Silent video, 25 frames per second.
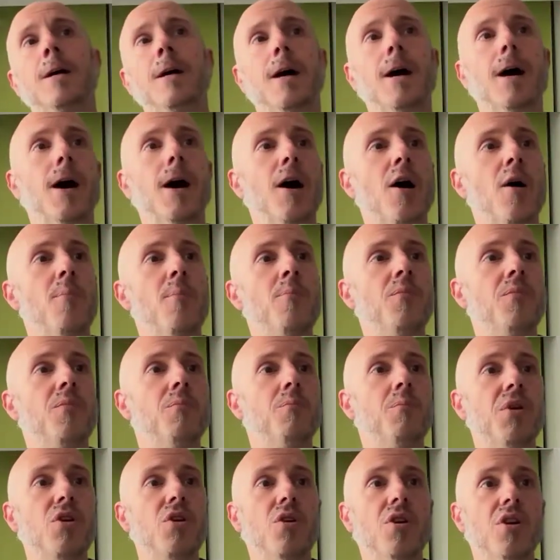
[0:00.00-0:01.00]
um,
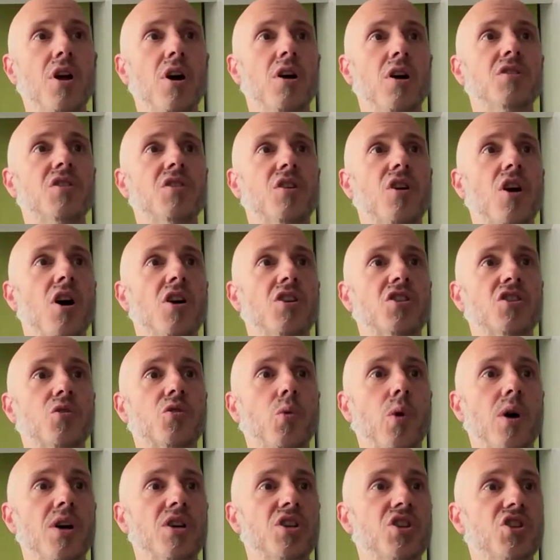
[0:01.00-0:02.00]
but you can ask, ask
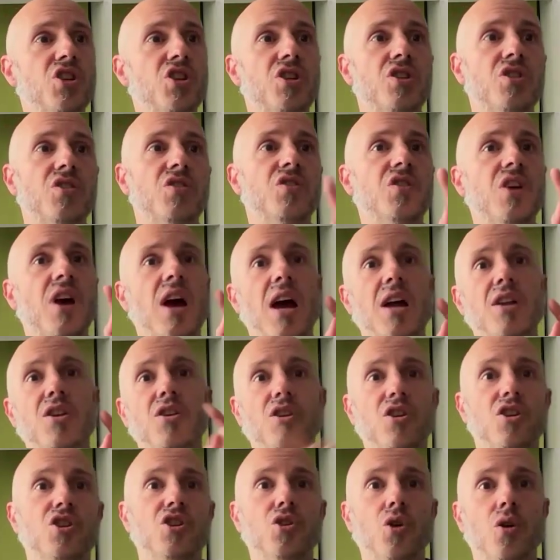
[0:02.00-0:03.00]
questions and
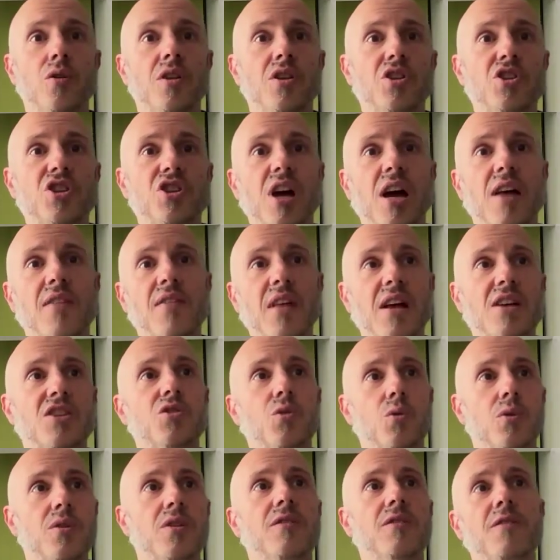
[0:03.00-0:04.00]
you can join the chat. That's
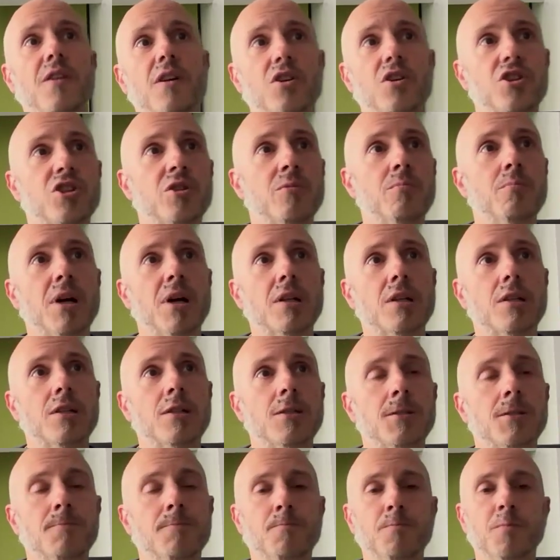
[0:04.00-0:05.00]
all in the function
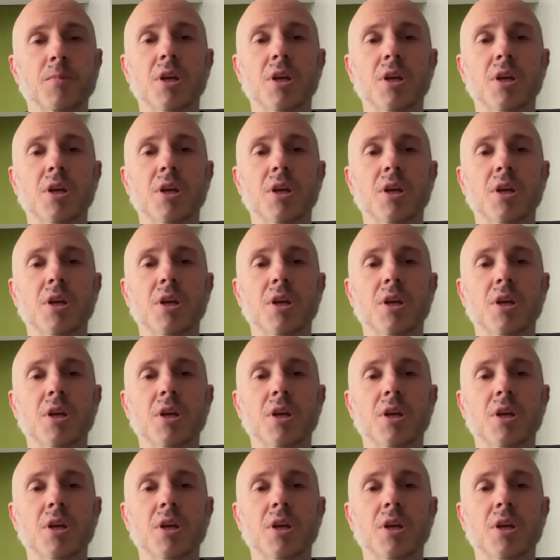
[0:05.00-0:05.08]
buttons.